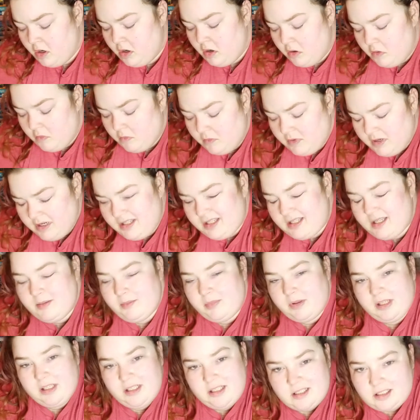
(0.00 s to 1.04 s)
one
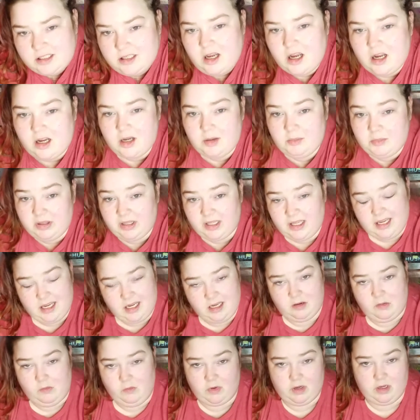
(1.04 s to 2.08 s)
simply does not
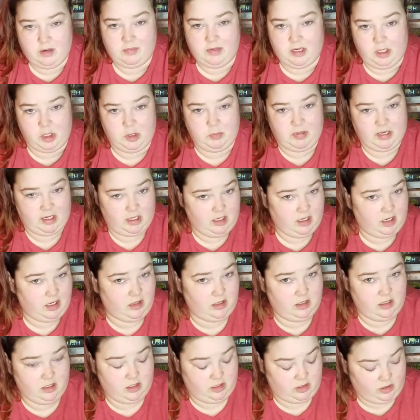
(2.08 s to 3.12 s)
complain when a bunch of Panic at the
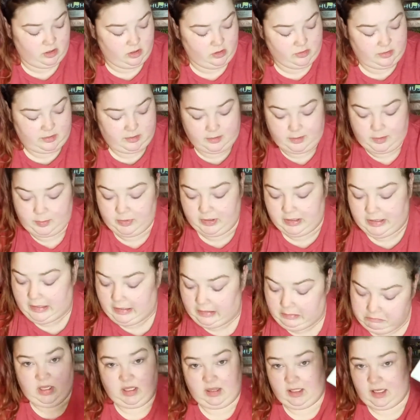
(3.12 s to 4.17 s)
Disco starts playing.
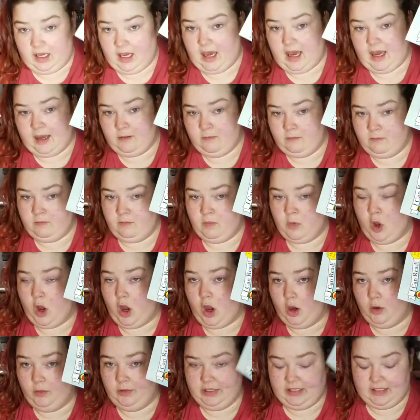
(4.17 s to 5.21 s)
The cat,
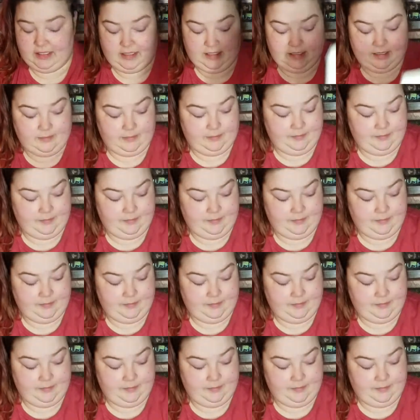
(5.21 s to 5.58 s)
always a hit.